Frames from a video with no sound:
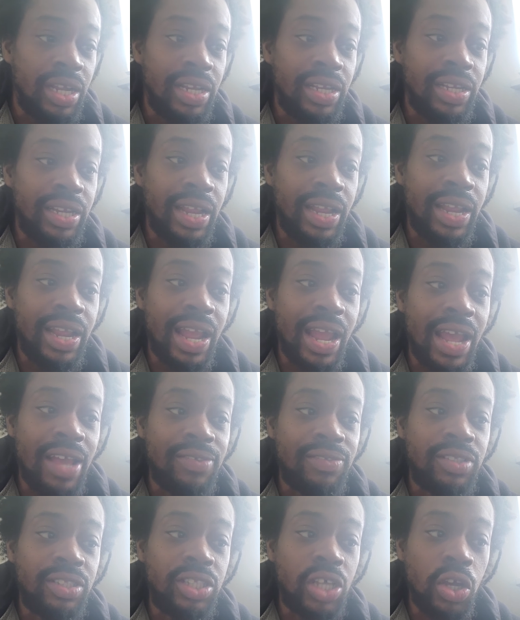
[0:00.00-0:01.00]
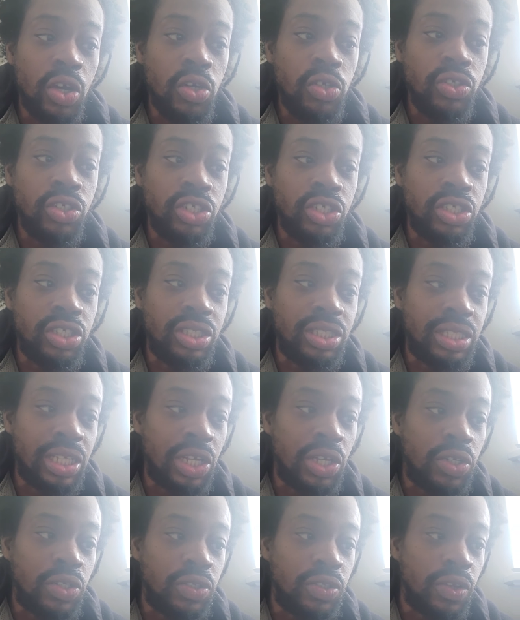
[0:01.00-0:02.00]
Ye have sold
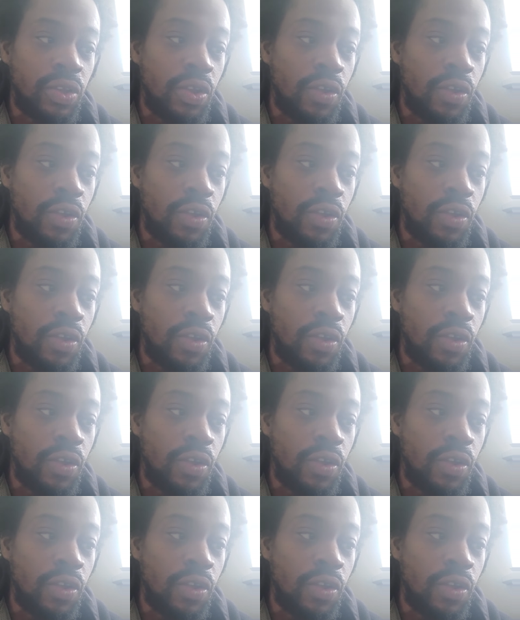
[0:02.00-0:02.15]
yourselves